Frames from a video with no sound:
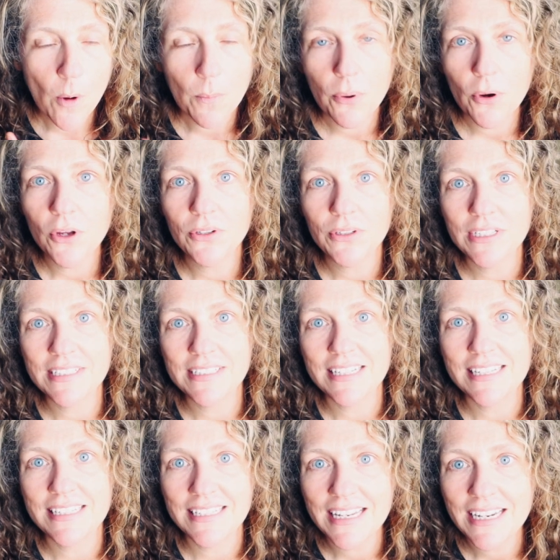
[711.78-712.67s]
pointless
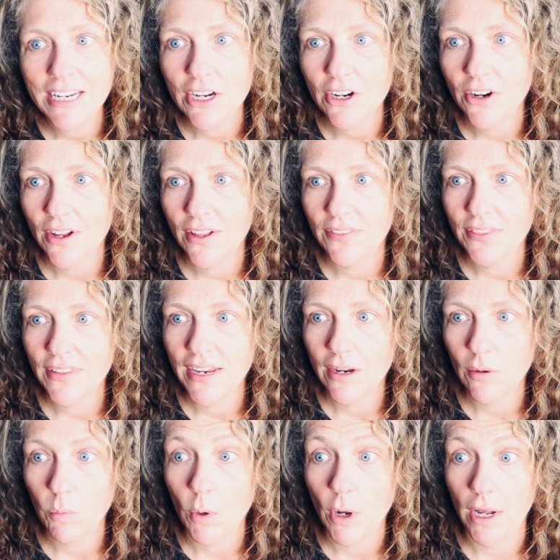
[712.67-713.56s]
to sit here and
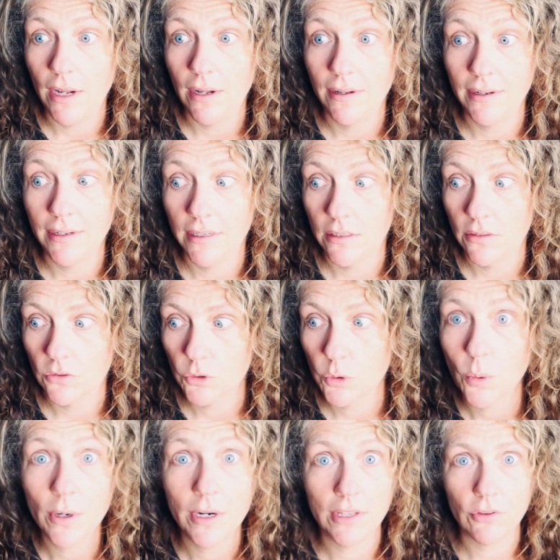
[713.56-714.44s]
think, well, in
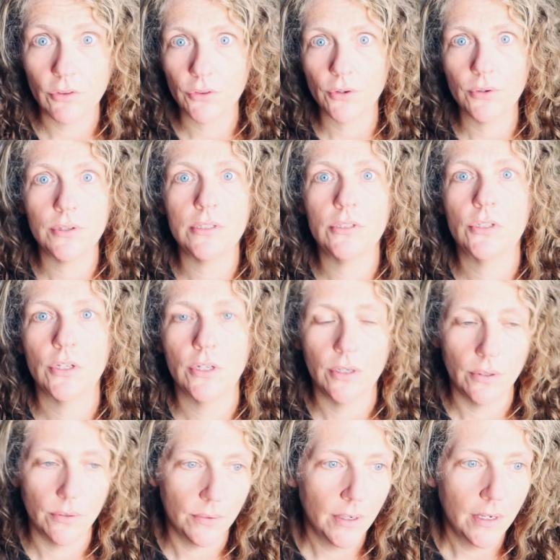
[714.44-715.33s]

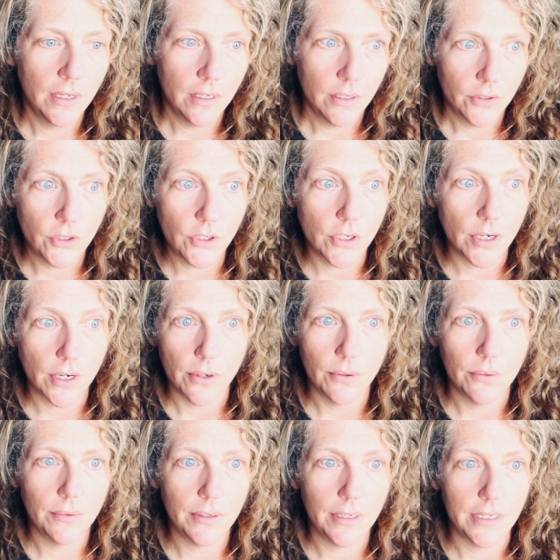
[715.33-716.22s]
2032, you
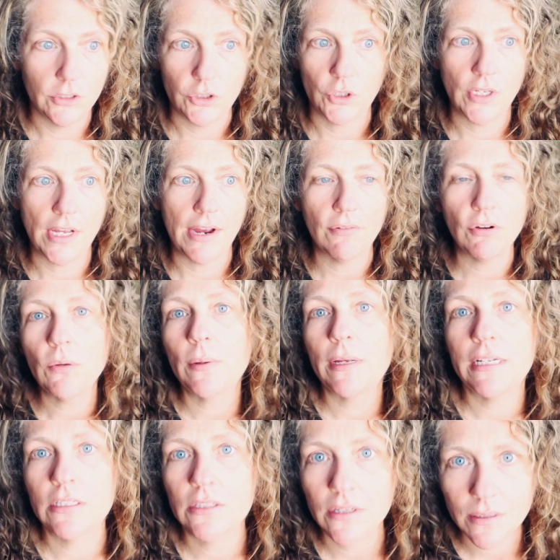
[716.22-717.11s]
know, it's
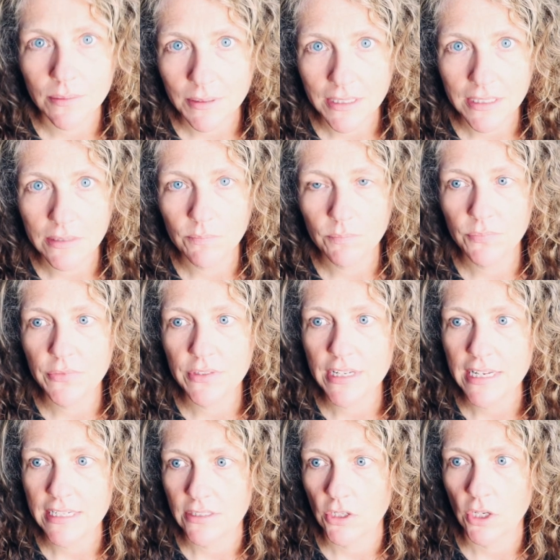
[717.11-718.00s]
everybody's going to be
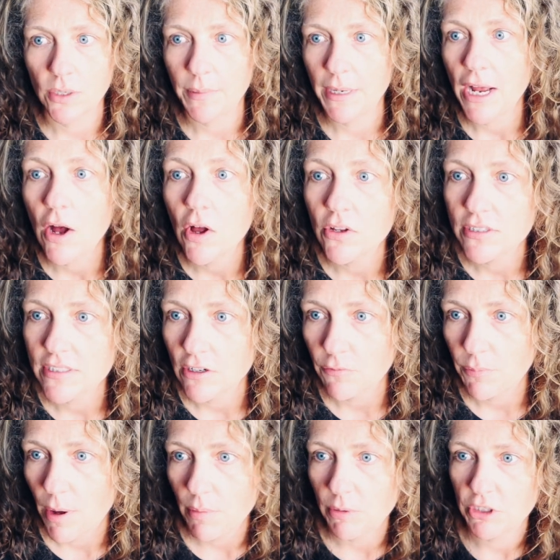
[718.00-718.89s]
it's going to be all
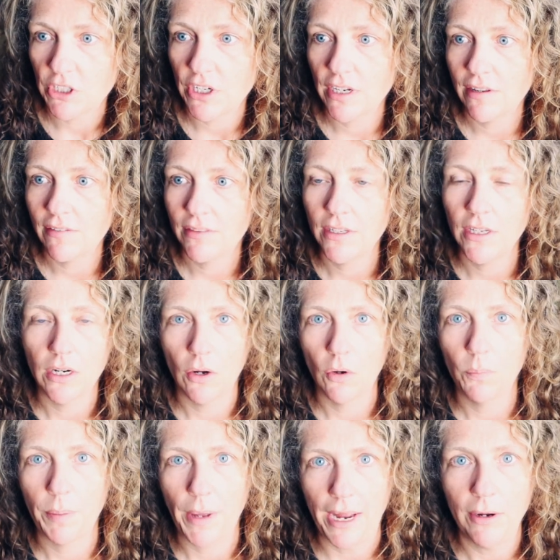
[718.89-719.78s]
self-publishing and, you
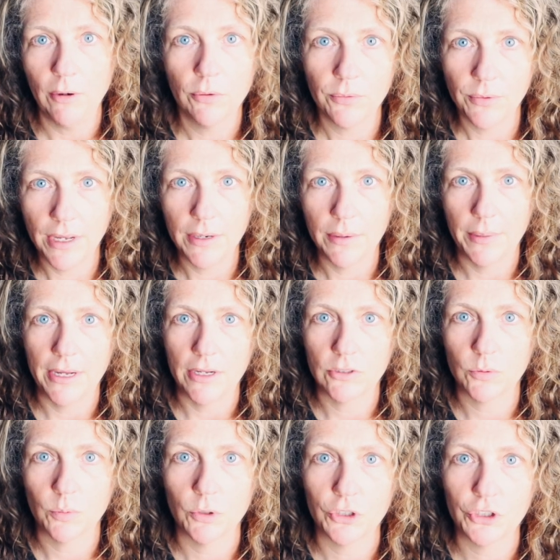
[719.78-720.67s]
know, Penguin Random
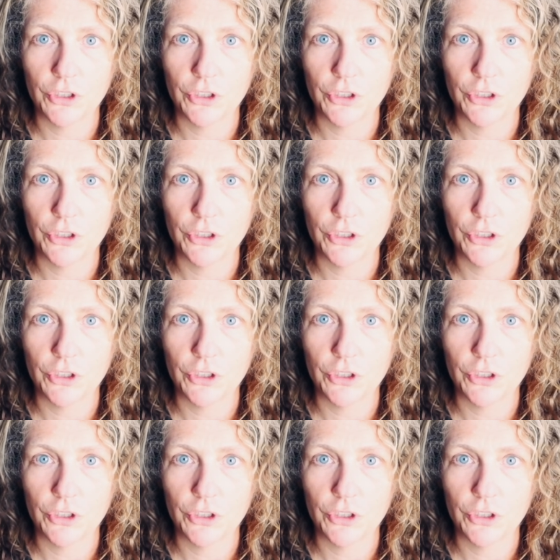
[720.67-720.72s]
House will